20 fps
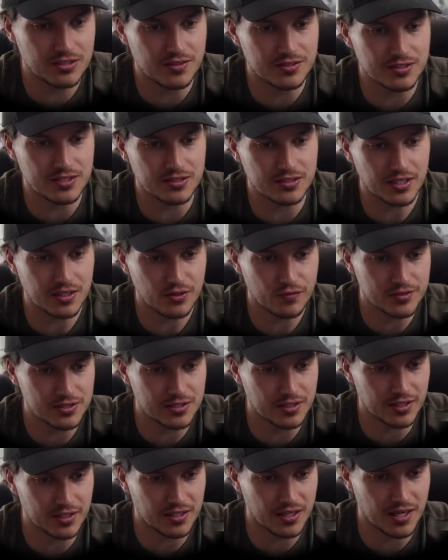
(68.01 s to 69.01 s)
So this is like
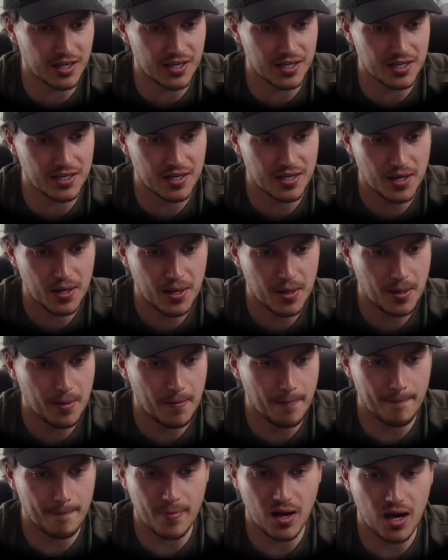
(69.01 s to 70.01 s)
obviously like a
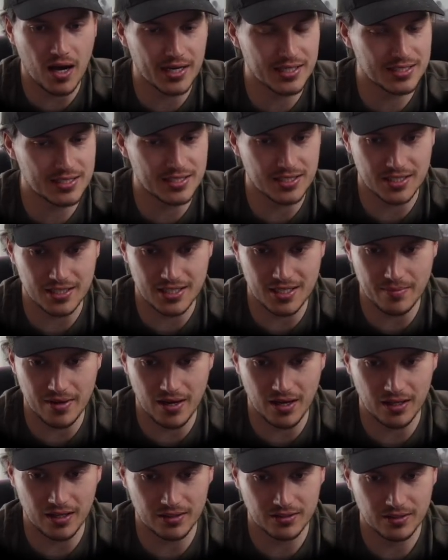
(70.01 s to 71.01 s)
marketing
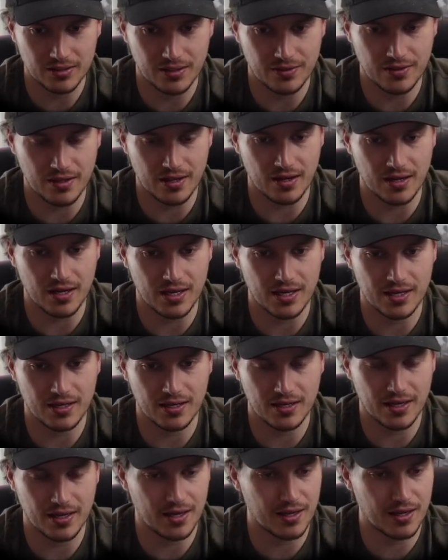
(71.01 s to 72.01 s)
email that I